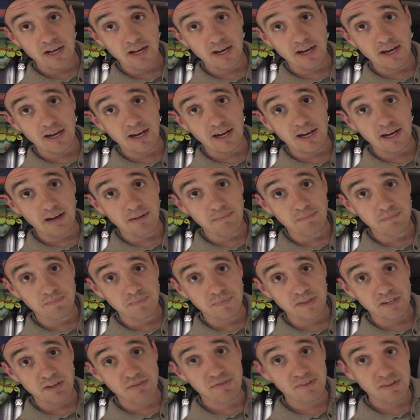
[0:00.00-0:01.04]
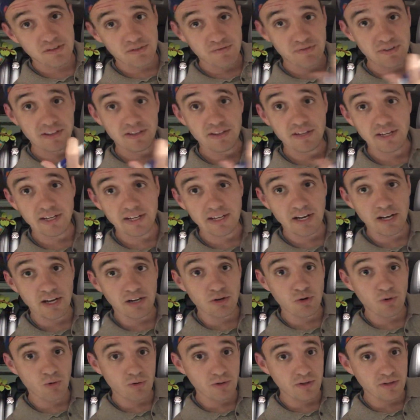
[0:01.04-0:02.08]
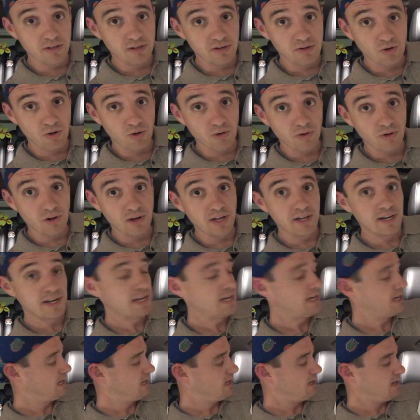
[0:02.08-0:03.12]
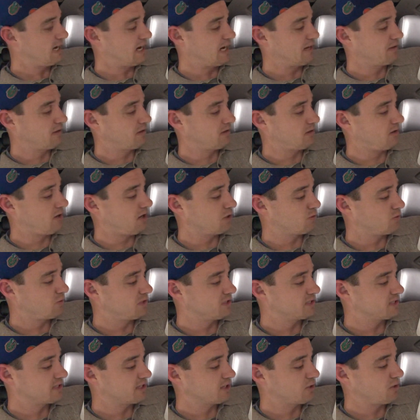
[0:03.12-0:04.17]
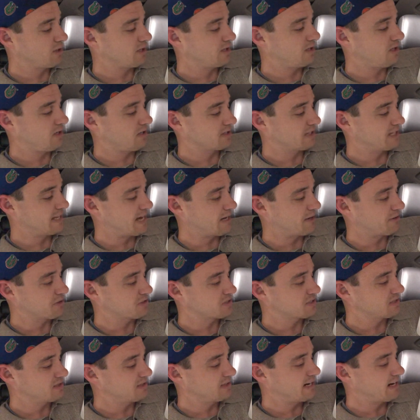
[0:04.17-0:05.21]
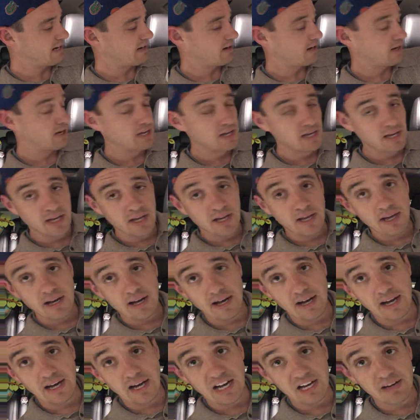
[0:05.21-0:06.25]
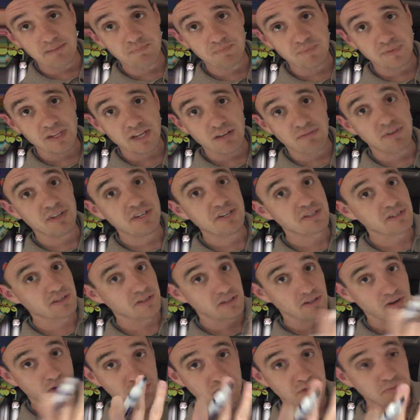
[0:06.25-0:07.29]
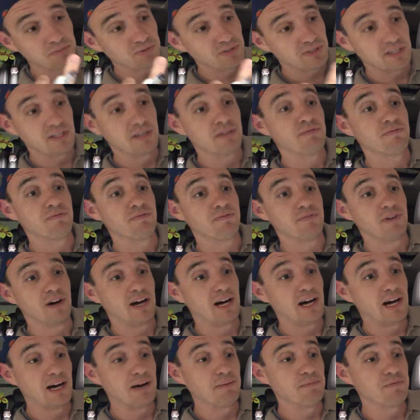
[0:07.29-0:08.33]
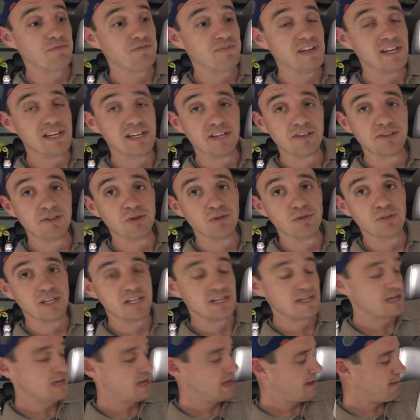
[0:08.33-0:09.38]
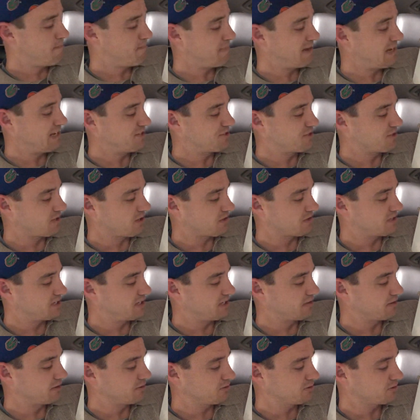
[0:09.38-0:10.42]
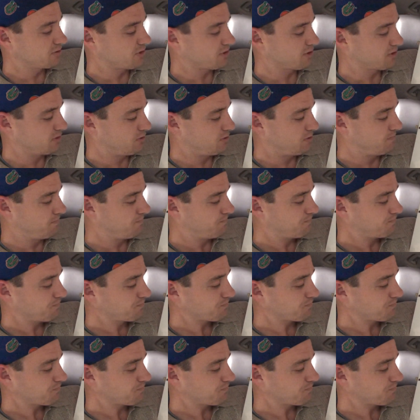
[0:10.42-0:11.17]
feed the choroid. The long ones, they're going along the outer sclera. Ultimately feed into the major arterial circle